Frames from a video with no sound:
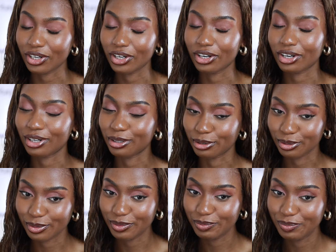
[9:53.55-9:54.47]

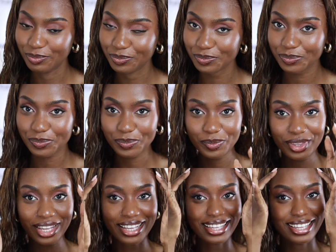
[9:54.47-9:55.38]
girl,
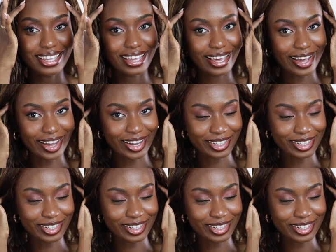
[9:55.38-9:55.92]
yeah,